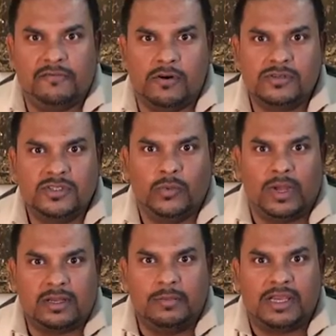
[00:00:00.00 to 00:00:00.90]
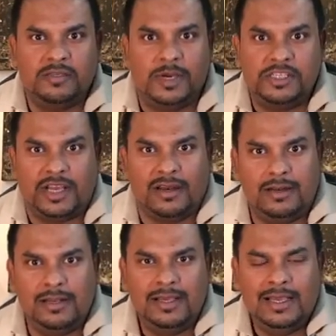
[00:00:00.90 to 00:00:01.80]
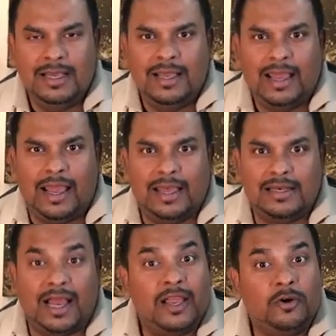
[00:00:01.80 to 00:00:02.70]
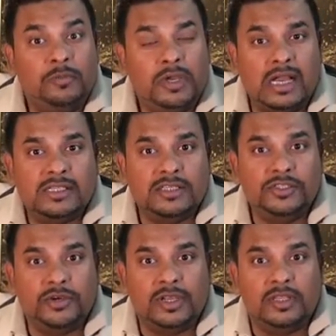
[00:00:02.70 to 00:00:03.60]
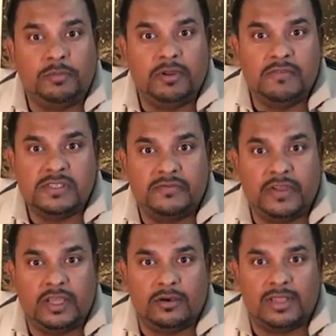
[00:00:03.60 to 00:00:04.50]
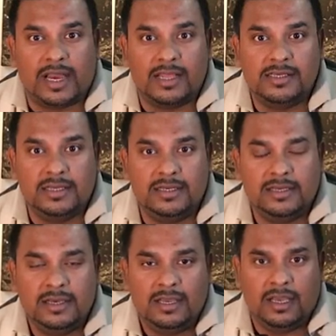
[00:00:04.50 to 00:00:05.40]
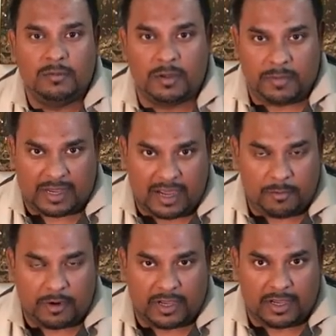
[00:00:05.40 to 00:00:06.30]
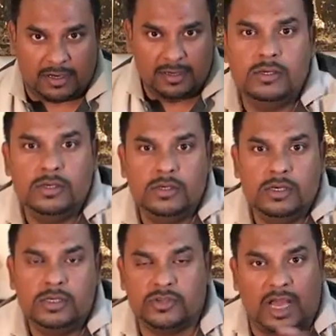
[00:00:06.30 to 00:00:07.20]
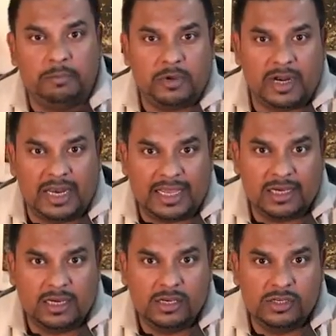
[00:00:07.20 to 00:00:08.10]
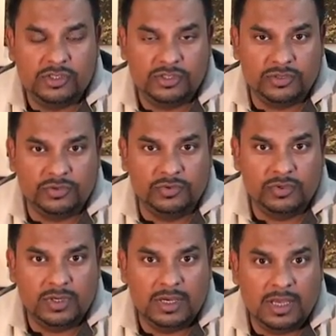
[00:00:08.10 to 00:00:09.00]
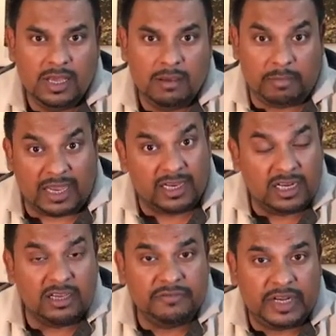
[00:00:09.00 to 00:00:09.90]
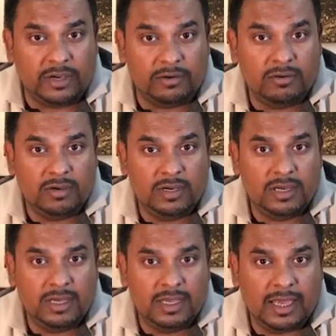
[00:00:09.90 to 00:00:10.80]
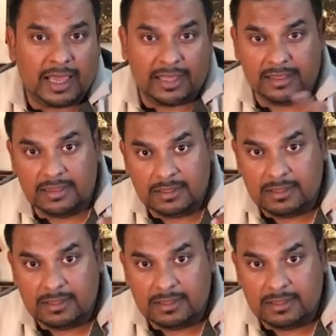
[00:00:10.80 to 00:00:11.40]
Hey folks, welcome back to my channel, and I hope you guys enjoyed the previous video that I did about my camera gear. So I'll put a link to my earlier video in